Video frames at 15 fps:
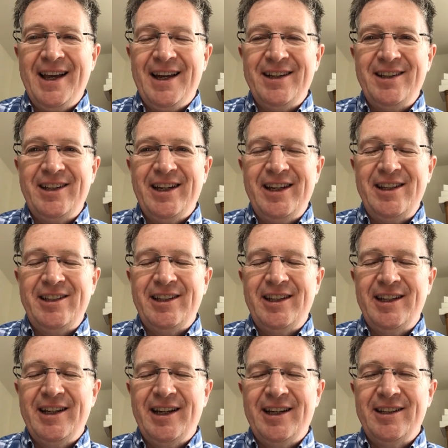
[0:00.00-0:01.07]
And
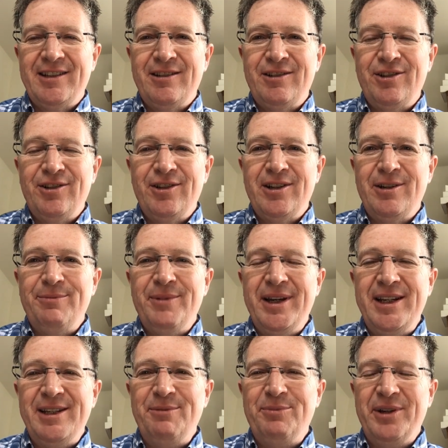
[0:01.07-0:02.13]
Katie had done an
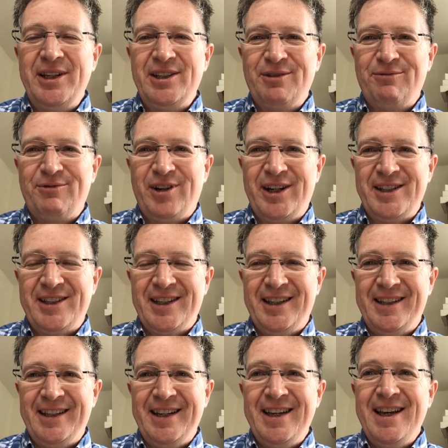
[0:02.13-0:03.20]
amazing piece of
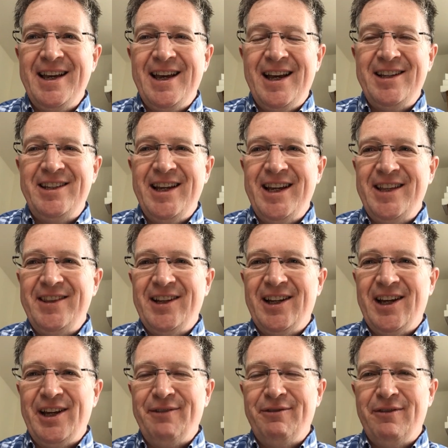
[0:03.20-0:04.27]
writing, a day in the
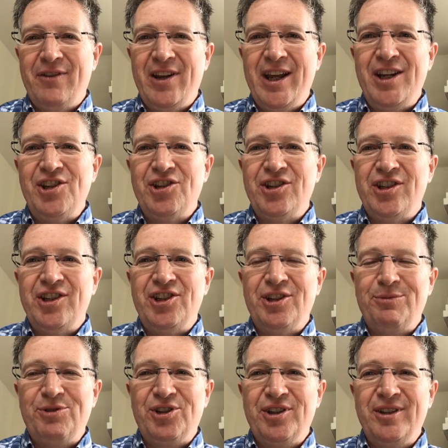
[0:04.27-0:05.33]
life of an ancient
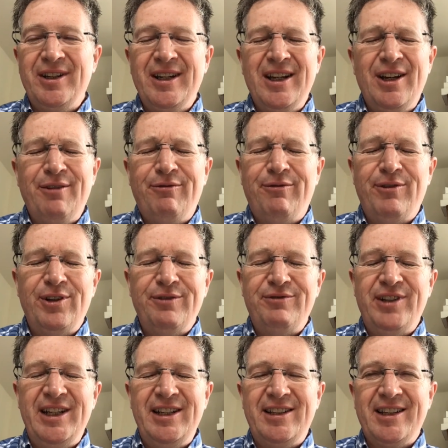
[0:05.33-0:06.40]
Egyptian, full of
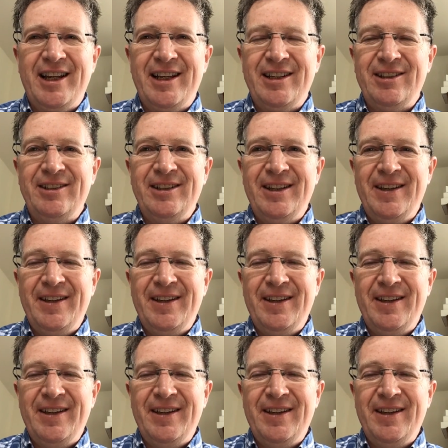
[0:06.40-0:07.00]
detail,